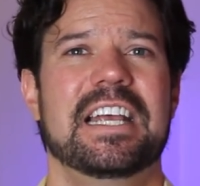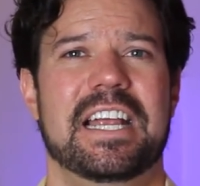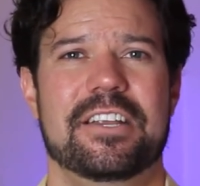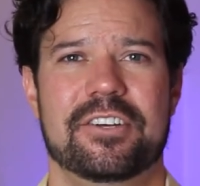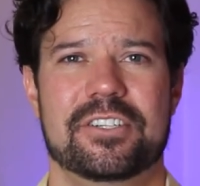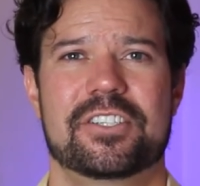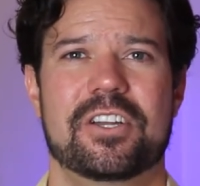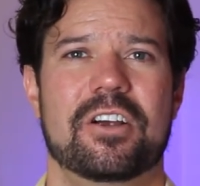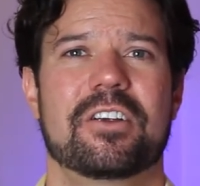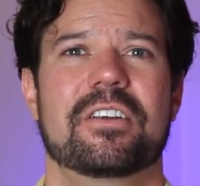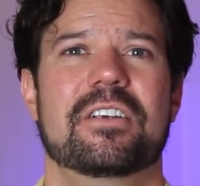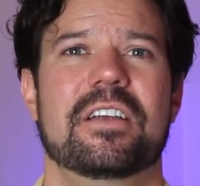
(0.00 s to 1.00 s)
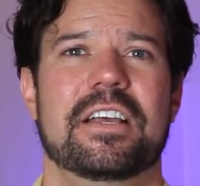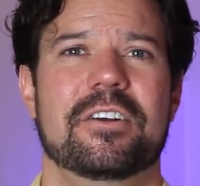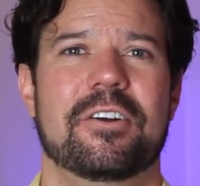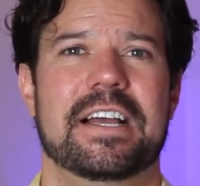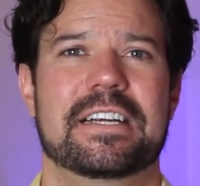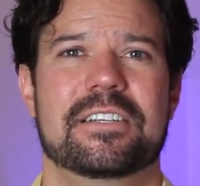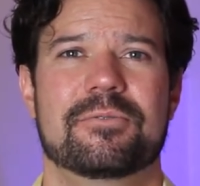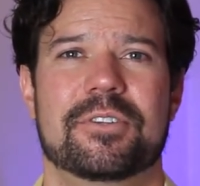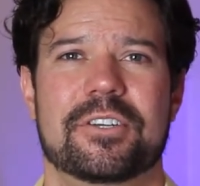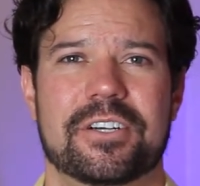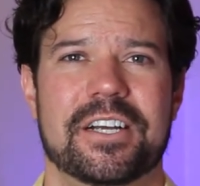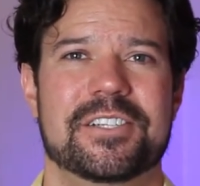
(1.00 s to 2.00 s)
and you can start interacting
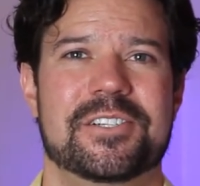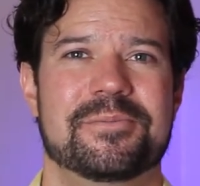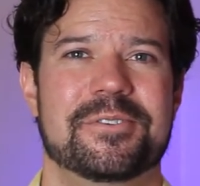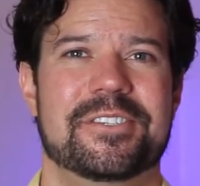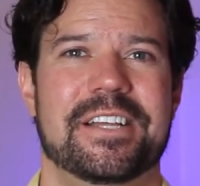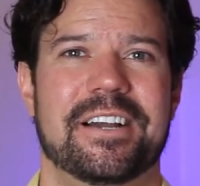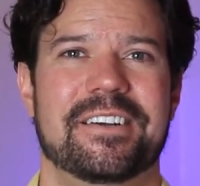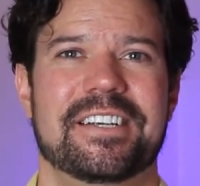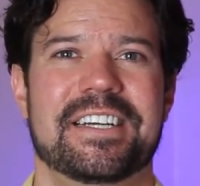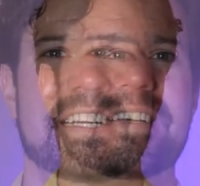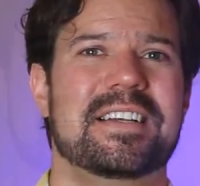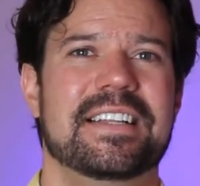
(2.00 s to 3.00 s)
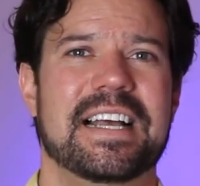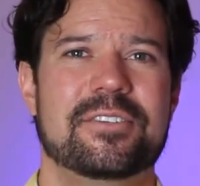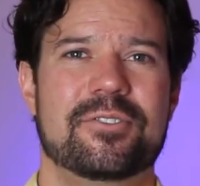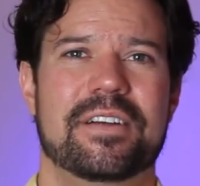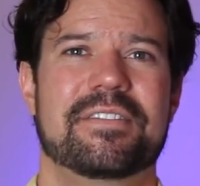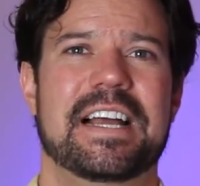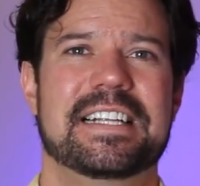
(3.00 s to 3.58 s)
with your customers there. That's what I've